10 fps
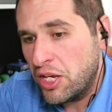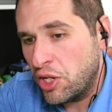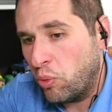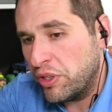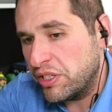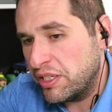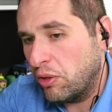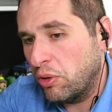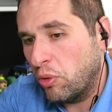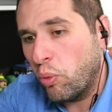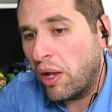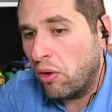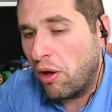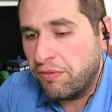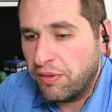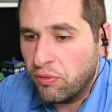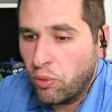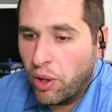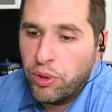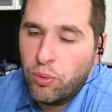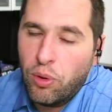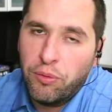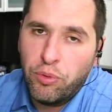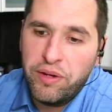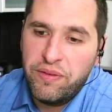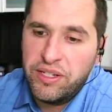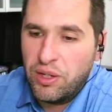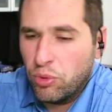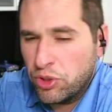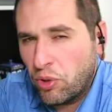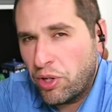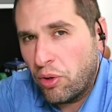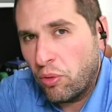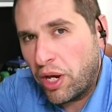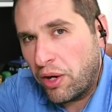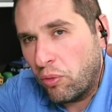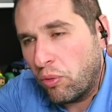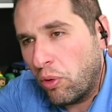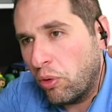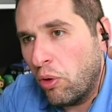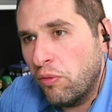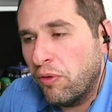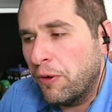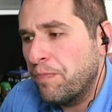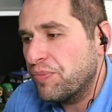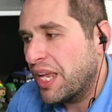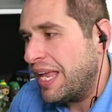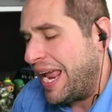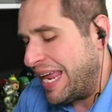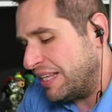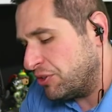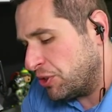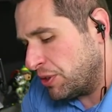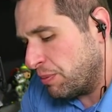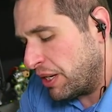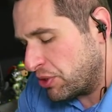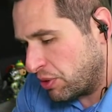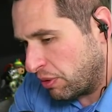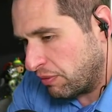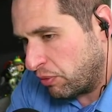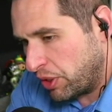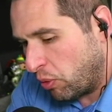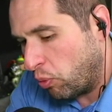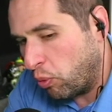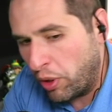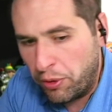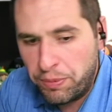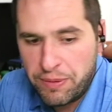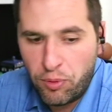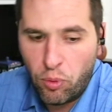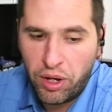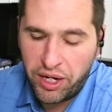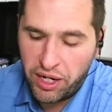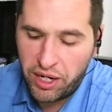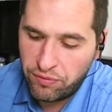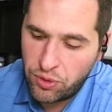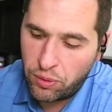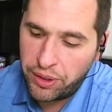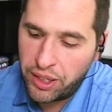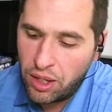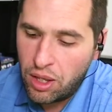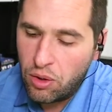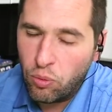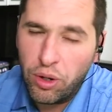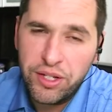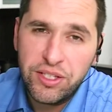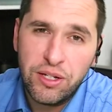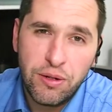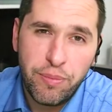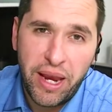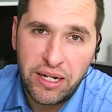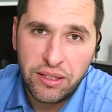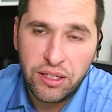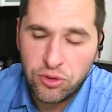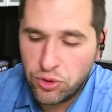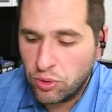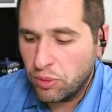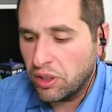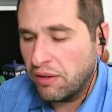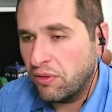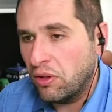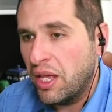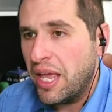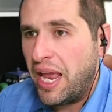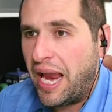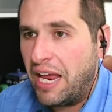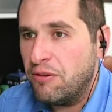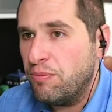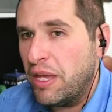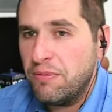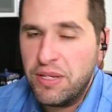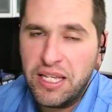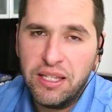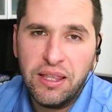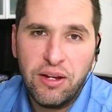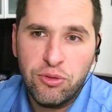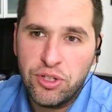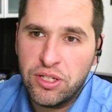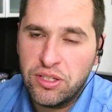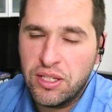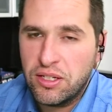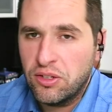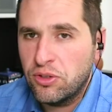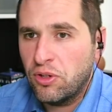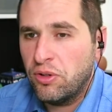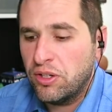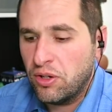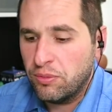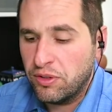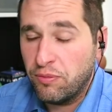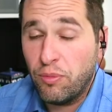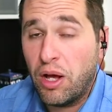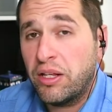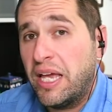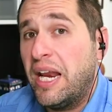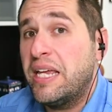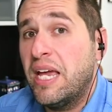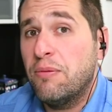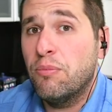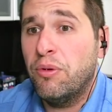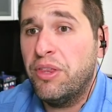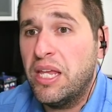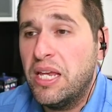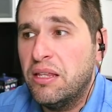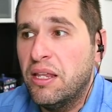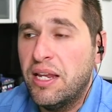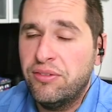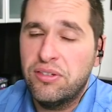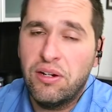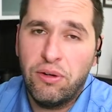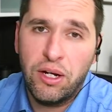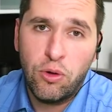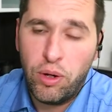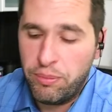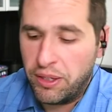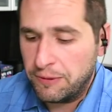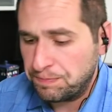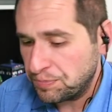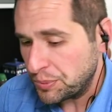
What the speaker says: you know, we still are well off of where we were previously, and we're starting to kind of roll over. And it's just a mixture of, you know, what are people want in inventory? What is the demand at the consumer level? And maybe there's just this concern in terms of, can I get the necessary equipment